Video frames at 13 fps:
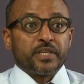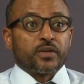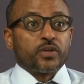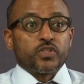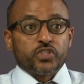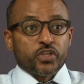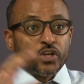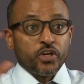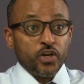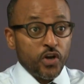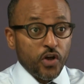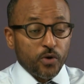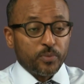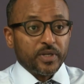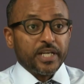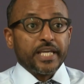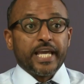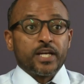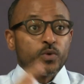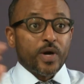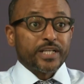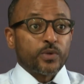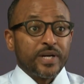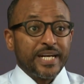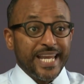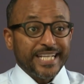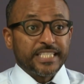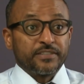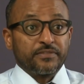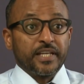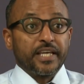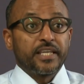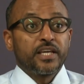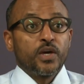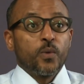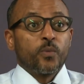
because globally and quite collectively,